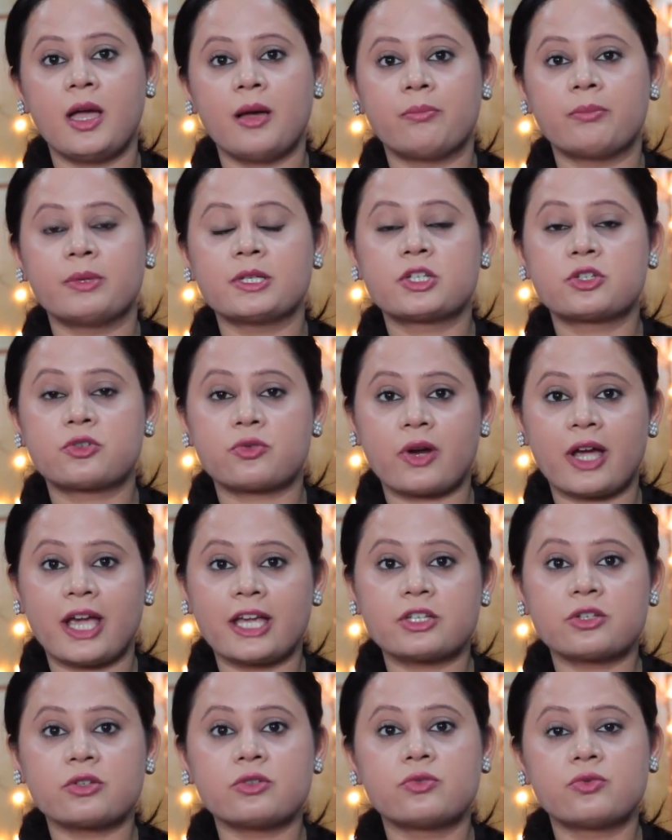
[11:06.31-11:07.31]
But try
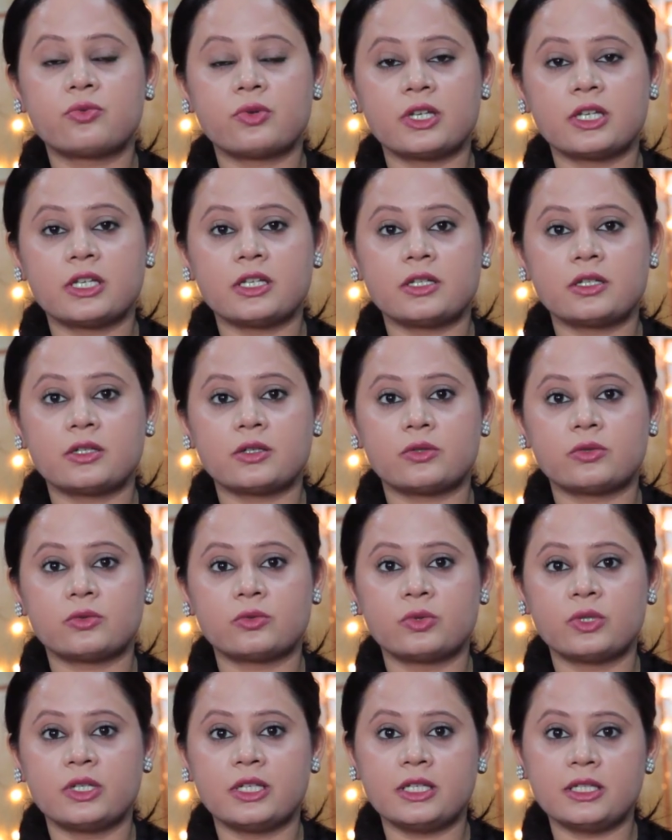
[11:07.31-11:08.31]
to drink
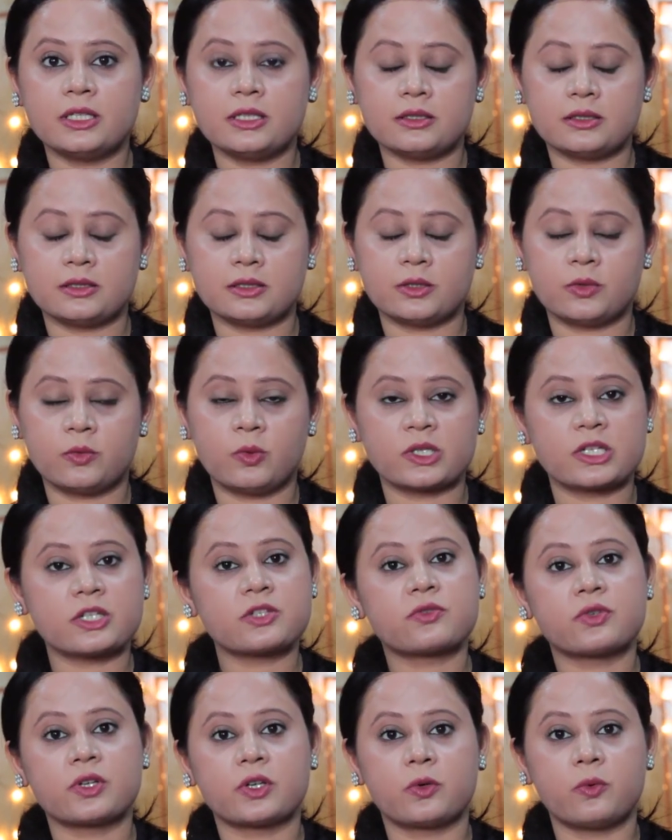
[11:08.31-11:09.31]
only what
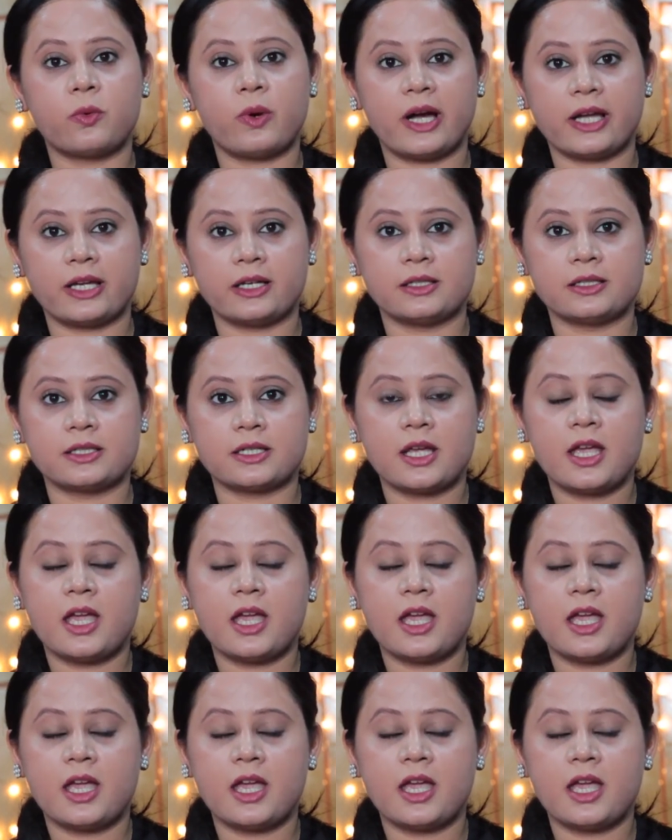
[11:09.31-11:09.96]
is required,